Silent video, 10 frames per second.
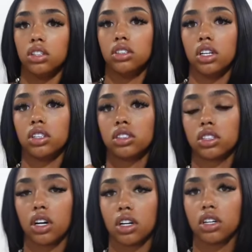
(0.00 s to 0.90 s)
The
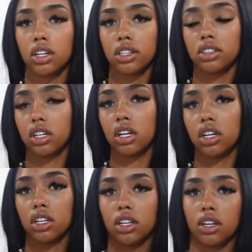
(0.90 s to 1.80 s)
skirt is a
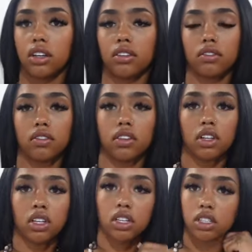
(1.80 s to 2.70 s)
good length.
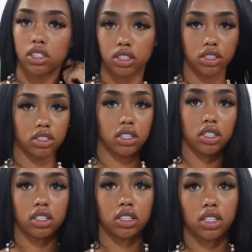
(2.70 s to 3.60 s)
The
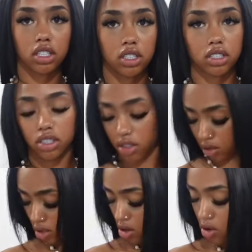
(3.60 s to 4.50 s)
shirt is too
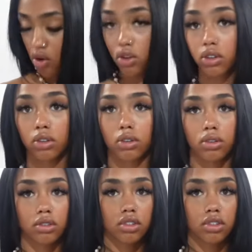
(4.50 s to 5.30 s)
awful.